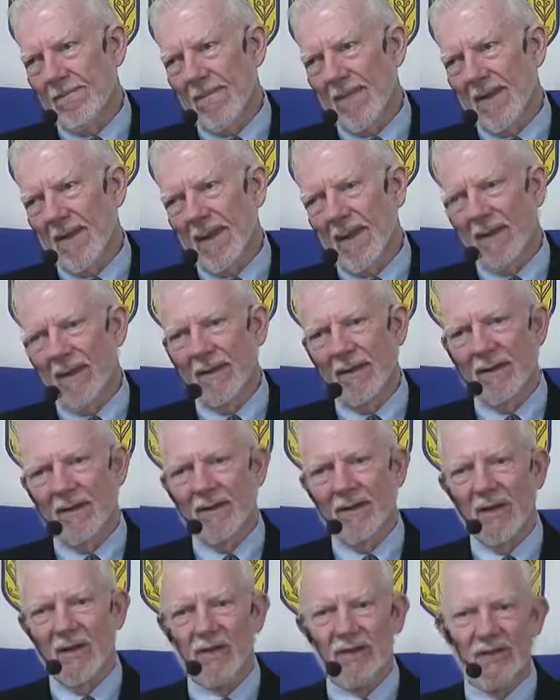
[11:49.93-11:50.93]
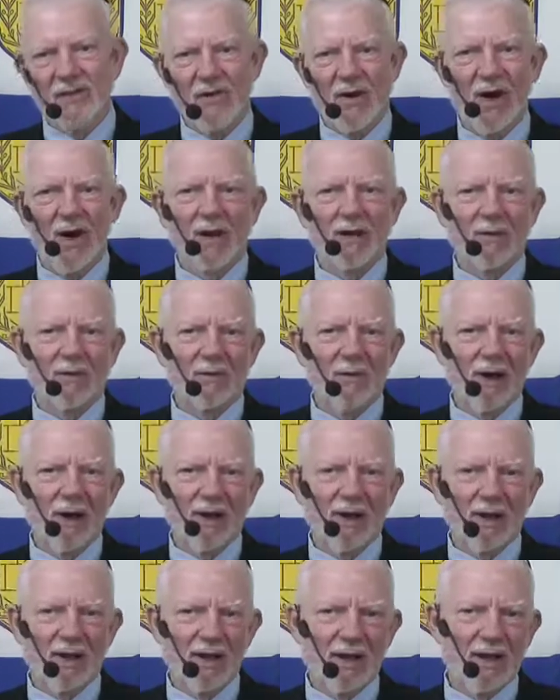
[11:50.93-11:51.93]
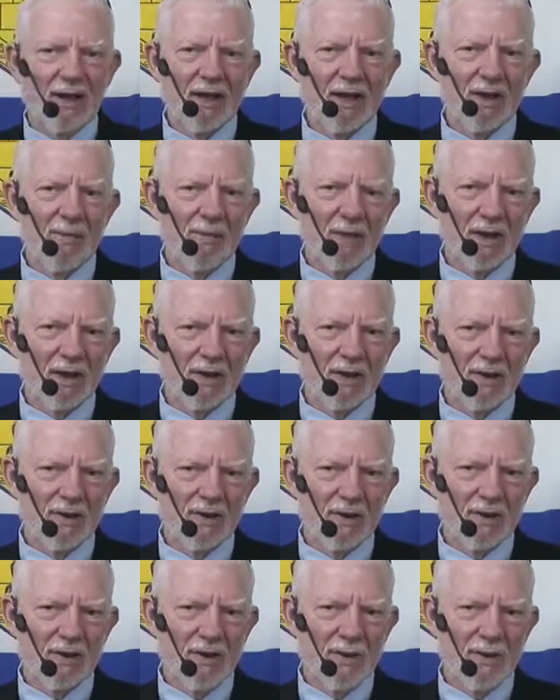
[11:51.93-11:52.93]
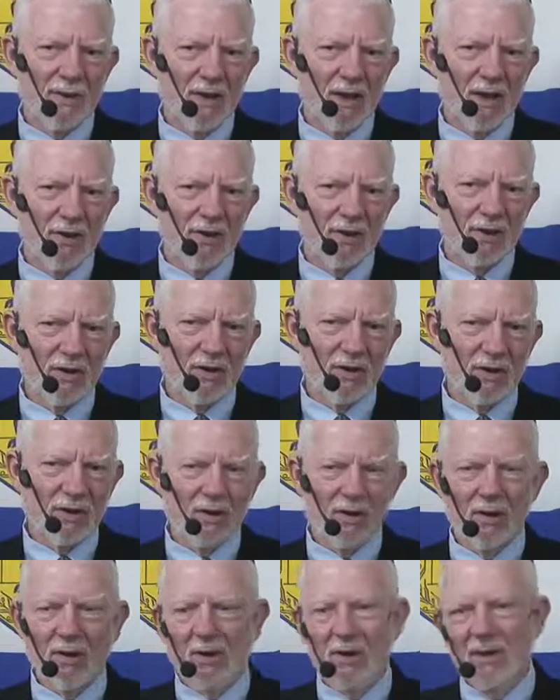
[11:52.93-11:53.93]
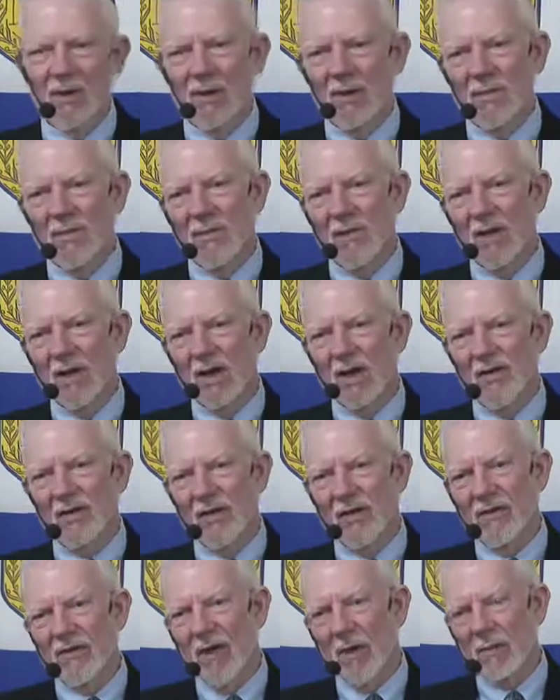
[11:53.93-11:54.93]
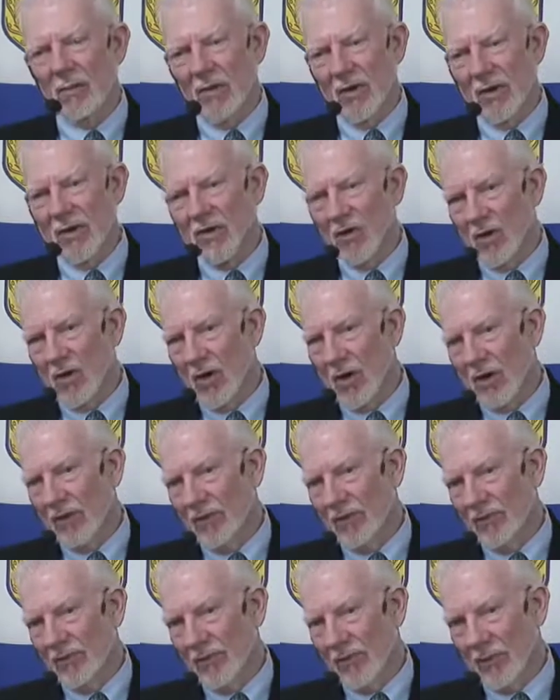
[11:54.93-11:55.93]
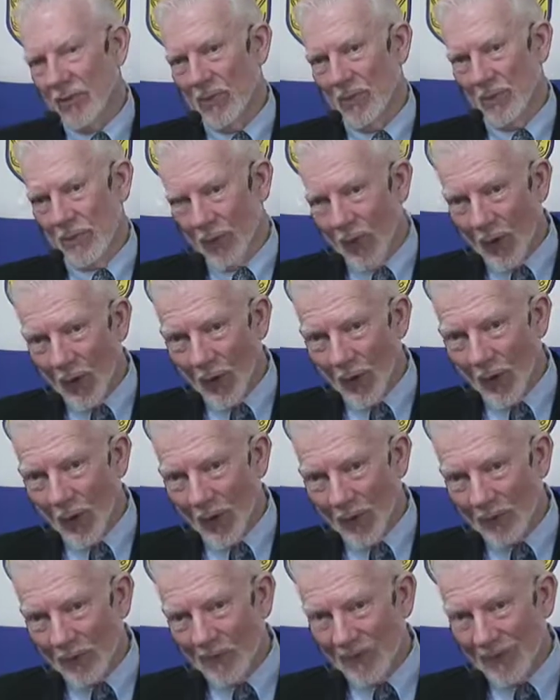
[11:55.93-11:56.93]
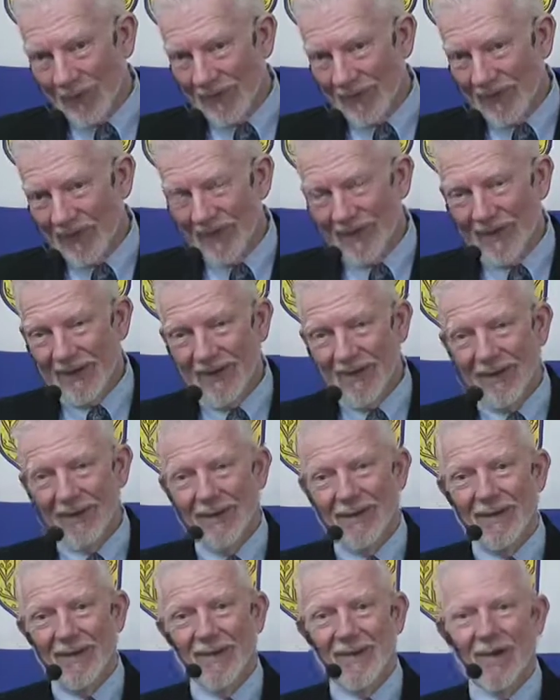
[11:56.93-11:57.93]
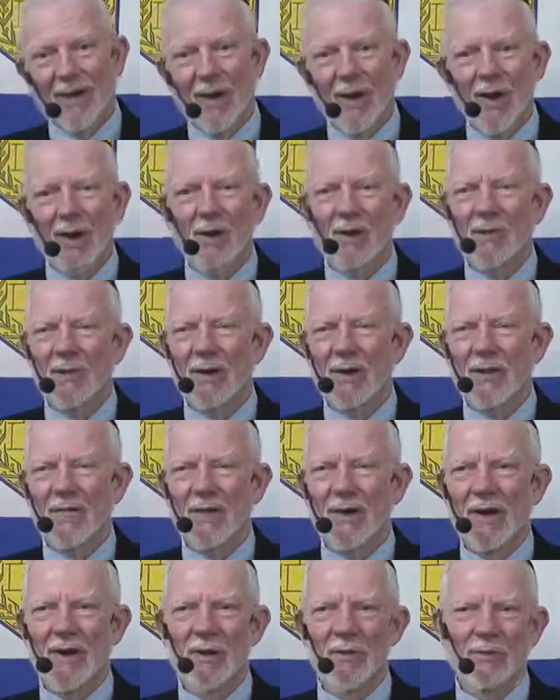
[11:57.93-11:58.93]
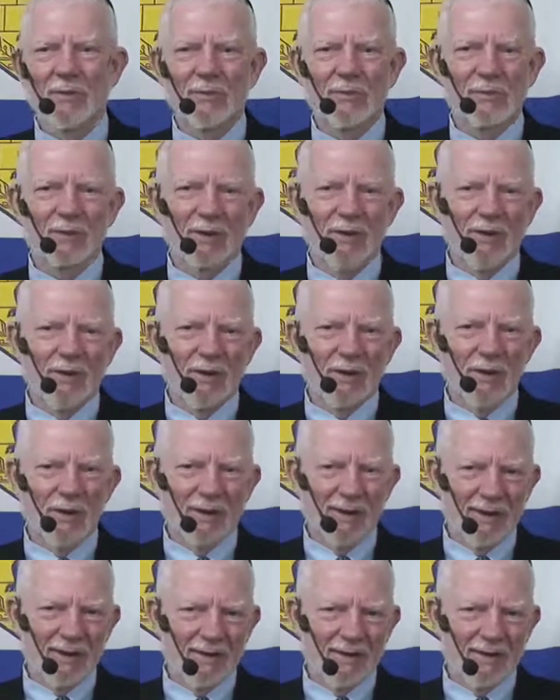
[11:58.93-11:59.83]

And then they strike the rock again because they're impatient or because they've got pressure on them to perform. Oh, but if I don't get